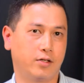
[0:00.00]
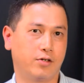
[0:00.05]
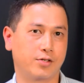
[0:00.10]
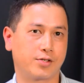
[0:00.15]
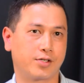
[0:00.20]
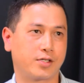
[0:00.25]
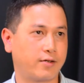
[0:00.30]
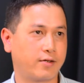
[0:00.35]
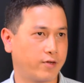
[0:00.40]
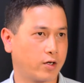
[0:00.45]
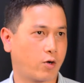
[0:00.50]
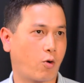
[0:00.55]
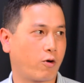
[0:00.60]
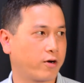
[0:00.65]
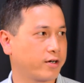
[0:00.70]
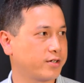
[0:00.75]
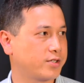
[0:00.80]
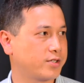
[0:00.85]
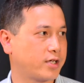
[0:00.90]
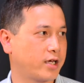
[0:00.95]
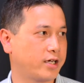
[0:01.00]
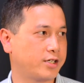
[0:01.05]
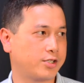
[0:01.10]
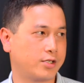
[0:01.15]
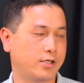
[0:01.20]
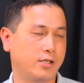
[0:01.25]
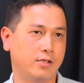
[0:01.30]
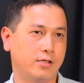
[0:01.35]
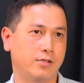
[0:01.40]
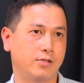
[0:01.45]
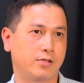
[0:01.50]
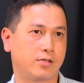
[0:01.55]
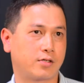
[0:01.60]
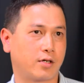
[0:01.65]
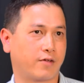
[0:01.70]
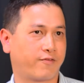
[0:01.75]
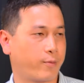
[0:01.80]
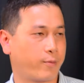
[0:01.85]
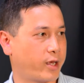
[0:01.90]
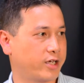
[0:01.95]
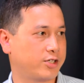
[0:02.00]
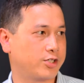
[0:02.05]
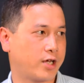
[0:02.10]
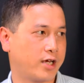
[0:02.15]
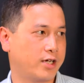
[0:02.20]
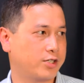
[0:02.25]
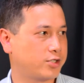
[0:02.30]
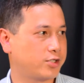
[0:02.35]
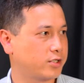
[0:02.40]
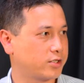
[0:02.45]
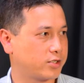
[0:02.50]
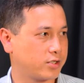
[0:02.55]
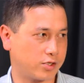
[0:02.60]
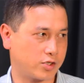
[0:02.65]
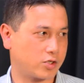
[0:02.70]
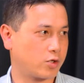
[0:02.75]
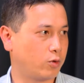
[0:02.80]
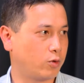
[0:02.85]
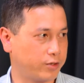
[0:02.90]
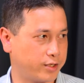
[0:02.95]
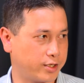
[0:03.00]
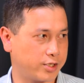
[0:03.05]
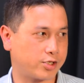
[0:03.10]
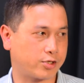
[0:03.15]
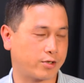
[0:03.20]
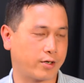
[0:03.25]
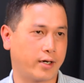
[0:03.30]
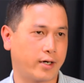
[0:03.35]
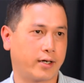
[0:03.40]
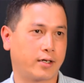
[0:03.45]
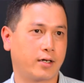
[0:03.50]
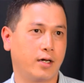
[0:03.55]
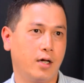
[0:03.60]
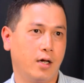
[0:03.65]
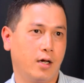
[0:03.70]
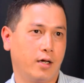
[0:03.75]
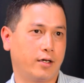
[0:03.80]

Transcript: There's civic organizations, from education to school district,